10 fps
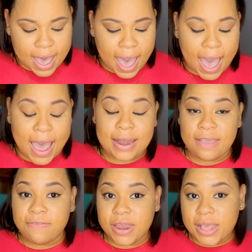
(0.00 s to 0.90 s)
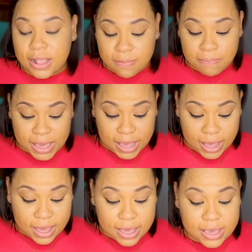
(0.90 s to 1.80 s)
And if needs
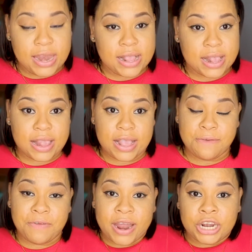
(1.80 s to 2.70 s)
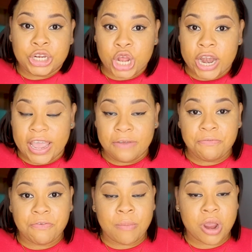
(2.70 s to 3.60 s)
be, you need to seek financial aid
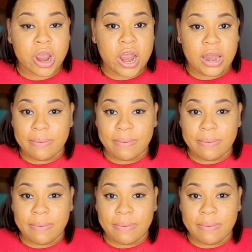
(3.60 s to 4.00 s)
from early,